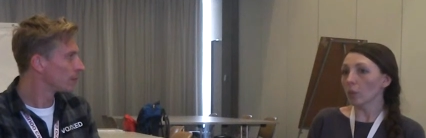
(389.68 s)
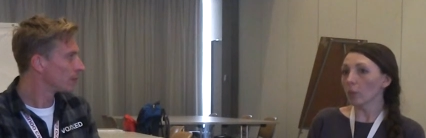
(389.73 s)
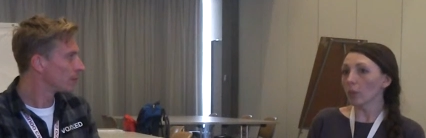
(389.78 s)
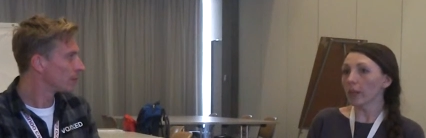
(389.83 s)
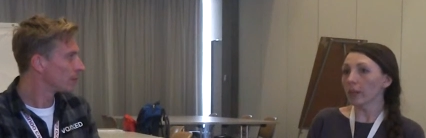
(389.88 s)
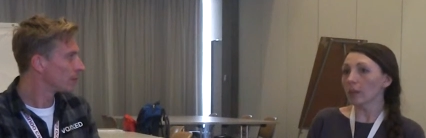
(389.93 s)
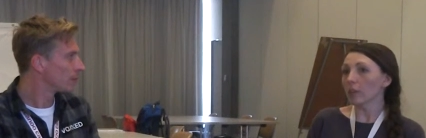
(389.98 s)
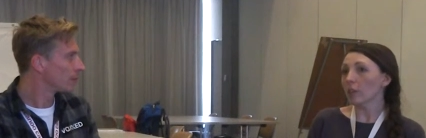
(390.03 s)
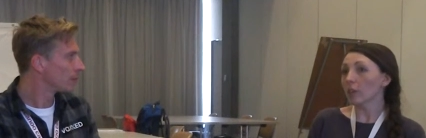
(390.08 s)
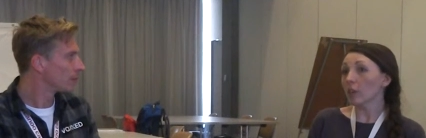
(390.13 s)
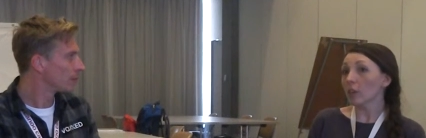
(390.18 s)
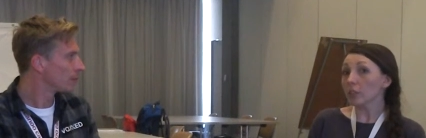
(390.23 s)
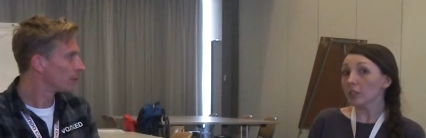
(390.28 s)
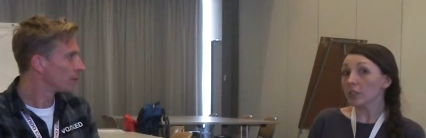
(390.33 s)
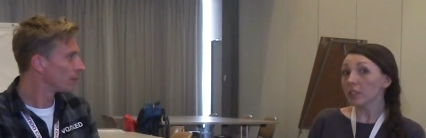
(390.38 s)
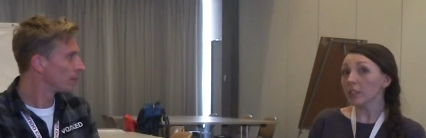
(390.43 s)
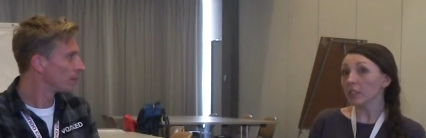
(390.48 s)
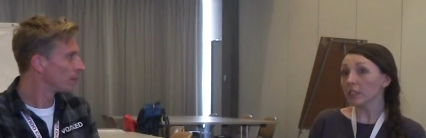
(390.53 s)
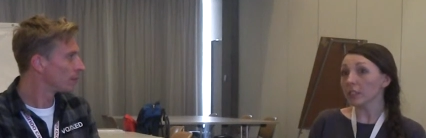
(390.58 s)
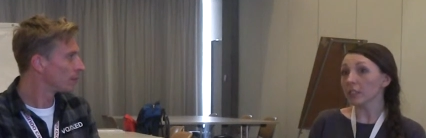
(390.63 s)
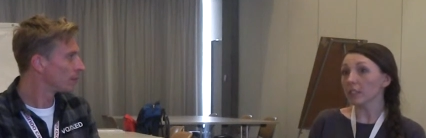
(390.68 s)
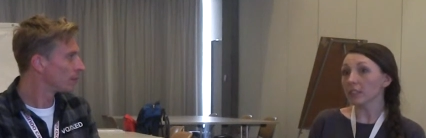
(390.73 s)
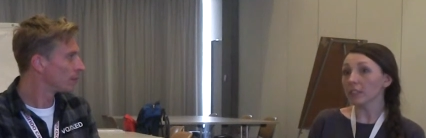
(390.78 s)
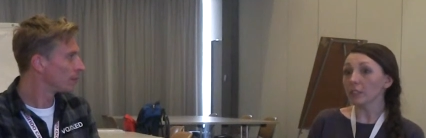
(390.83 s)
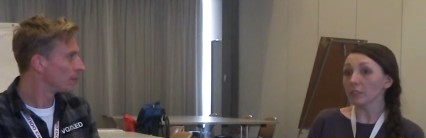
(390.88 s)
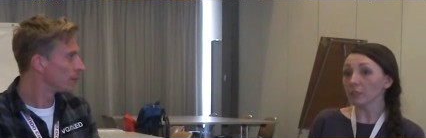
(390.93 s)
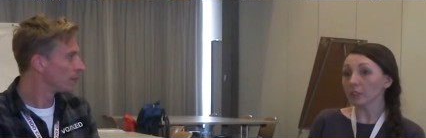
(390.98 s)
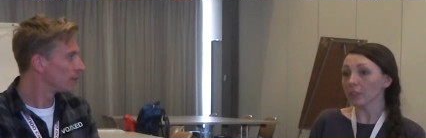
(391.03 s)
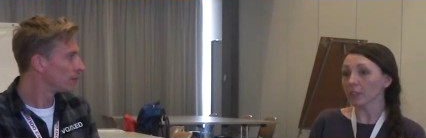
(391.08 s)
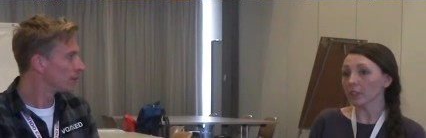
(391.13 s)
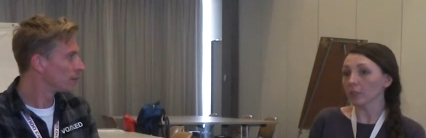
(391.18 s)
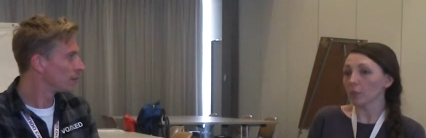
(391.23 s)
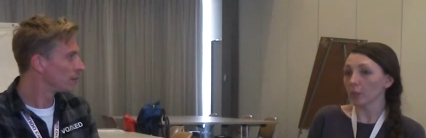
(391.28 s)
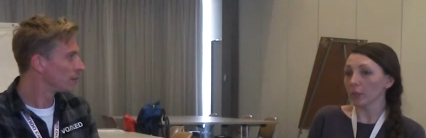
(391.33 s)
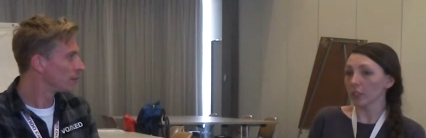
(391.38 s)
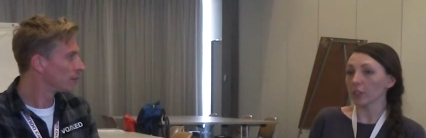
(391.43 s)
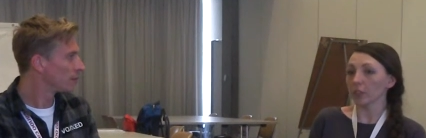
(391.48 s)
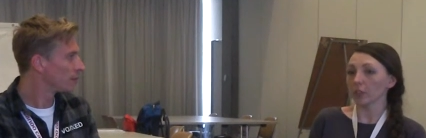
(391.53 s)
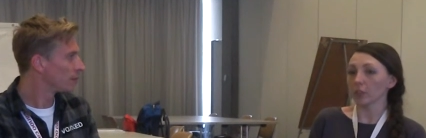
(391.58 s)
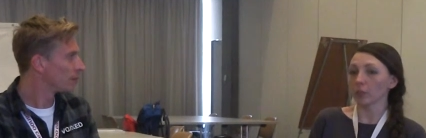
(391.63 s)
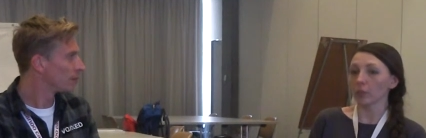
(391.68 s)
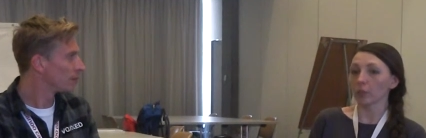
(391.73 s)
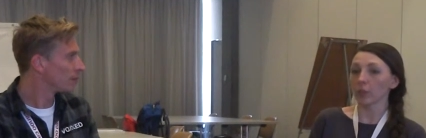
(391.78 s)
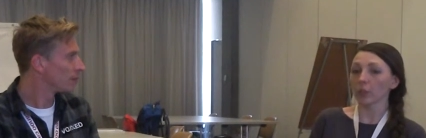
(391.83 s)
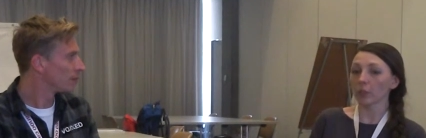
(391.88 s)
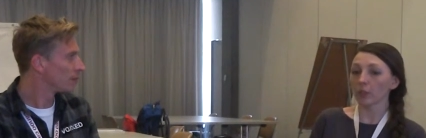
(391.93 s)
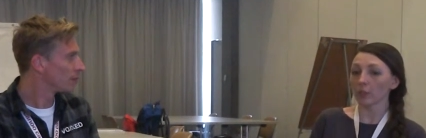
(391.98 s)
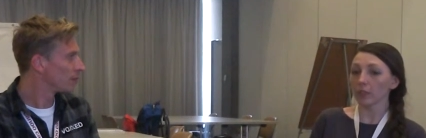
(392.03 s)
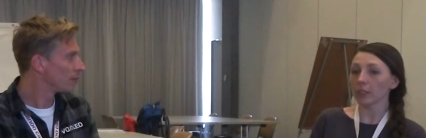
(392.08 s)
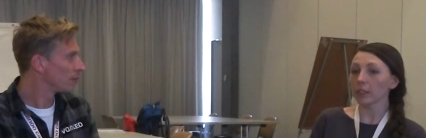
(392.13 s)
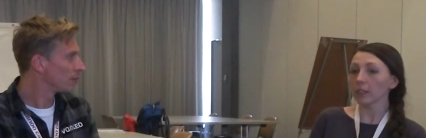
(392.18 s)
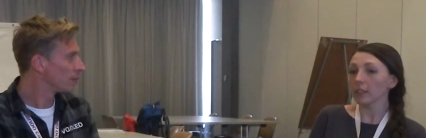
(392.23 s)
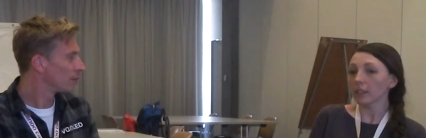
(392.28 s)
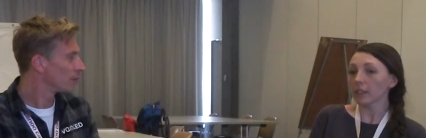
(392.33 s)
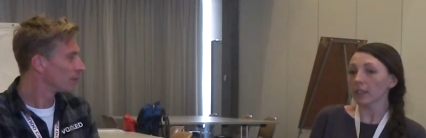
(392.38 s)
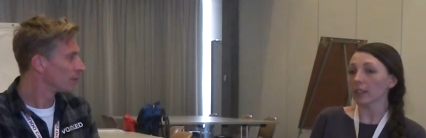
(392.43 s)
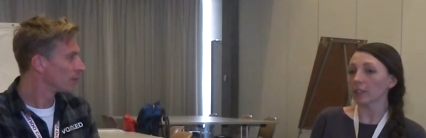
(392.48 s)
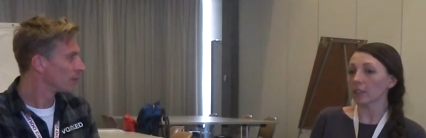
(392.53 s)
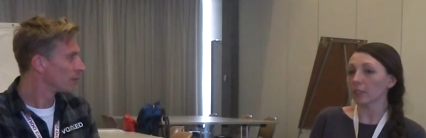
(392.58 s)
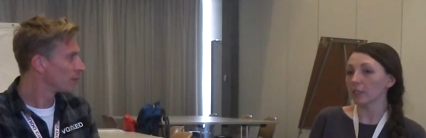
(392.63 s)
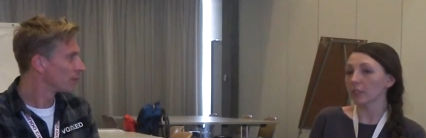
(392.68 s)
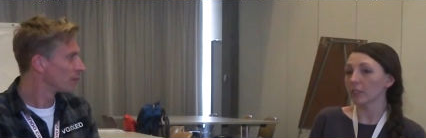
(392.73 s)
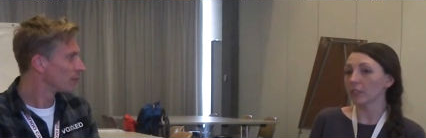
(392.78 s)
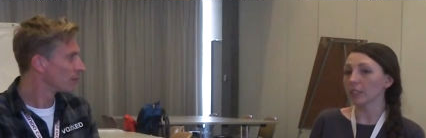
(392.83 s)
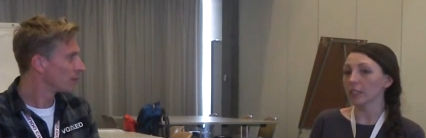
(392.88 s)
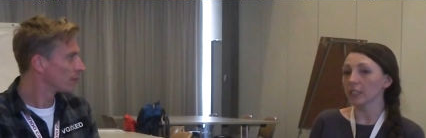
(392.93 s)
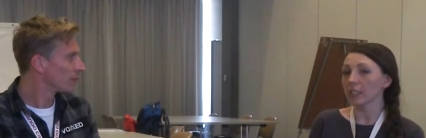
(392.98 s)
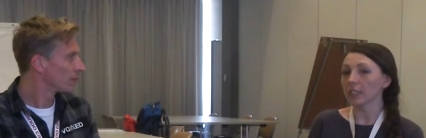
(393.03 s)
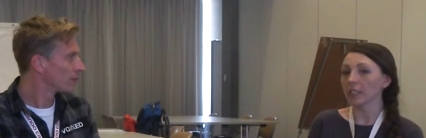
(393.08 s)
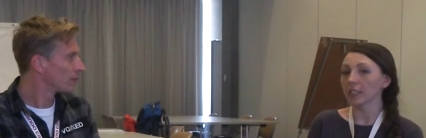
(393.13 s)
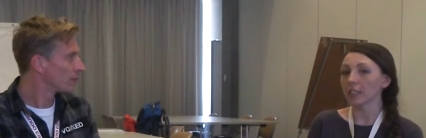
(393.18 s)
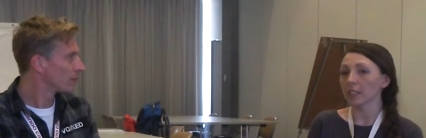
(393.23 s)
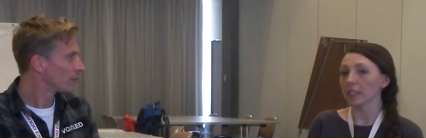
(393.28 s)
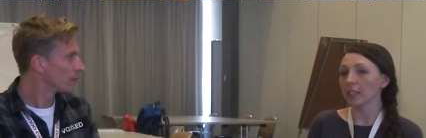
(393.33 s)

Speaker 1: Well, of course, this is a difficult question. We already are seeing